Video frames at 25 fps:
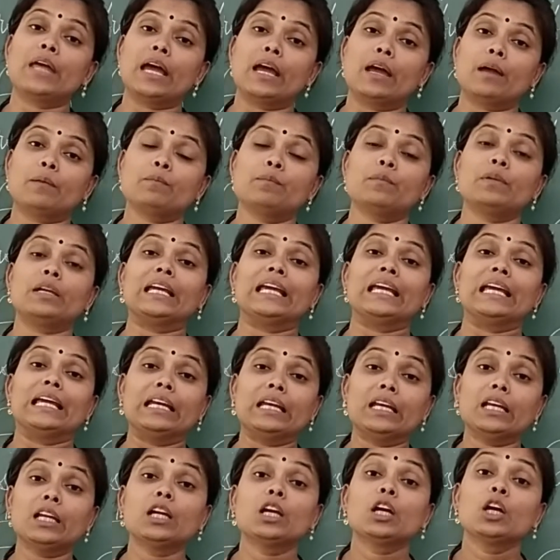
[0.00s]
them
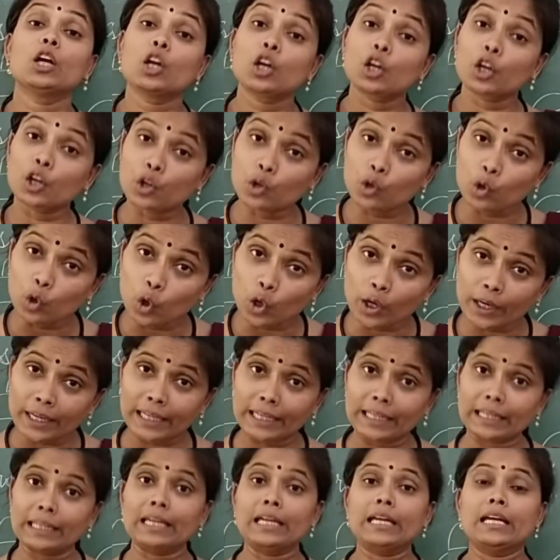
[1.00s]
in
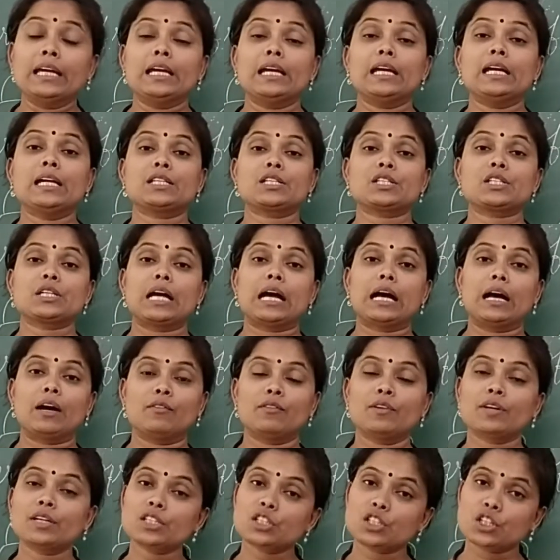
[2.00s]
growing. It's
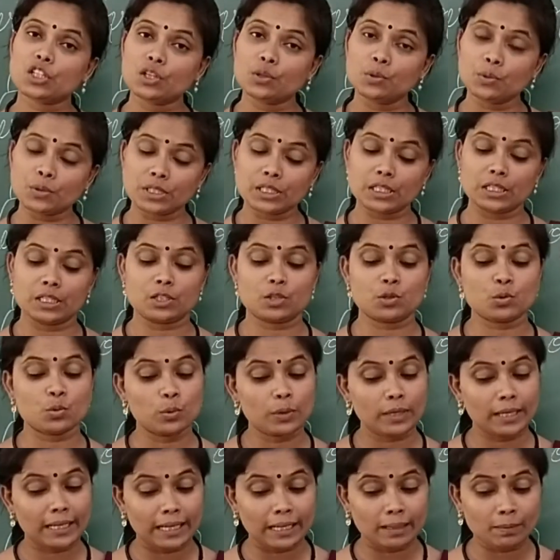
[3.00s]
our duty
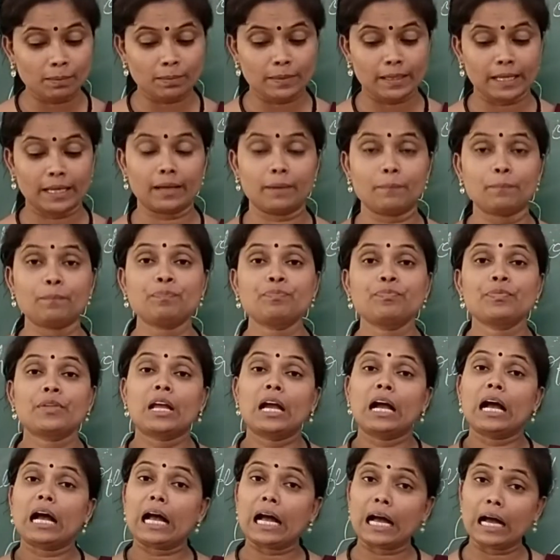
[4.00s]
to help them
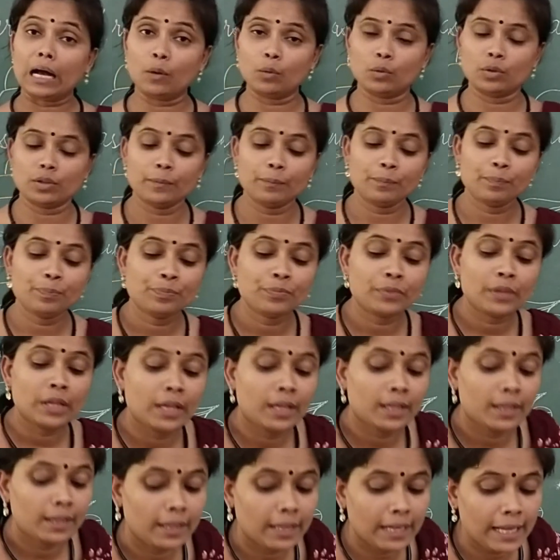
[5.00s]
out.
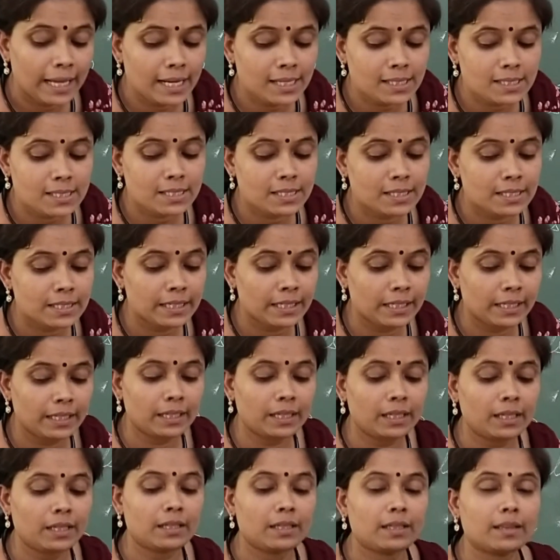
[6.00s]
Let's
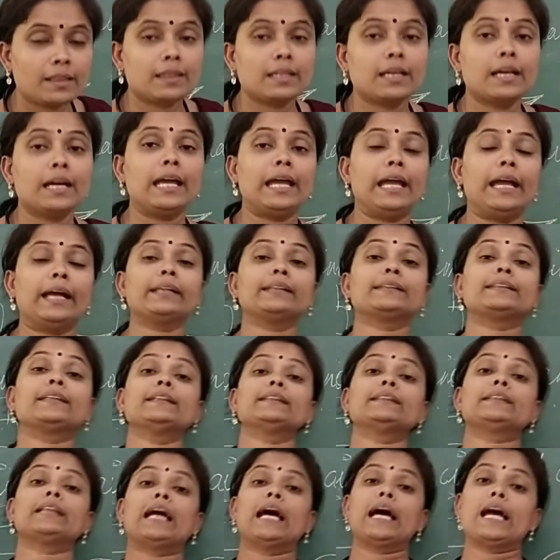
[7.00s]
see the
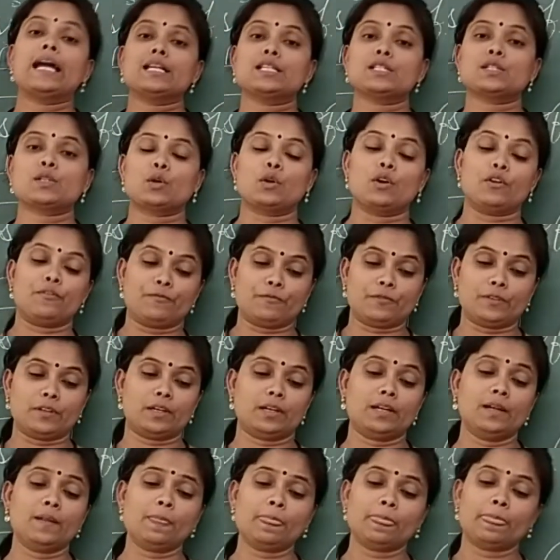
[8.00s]
exercise of the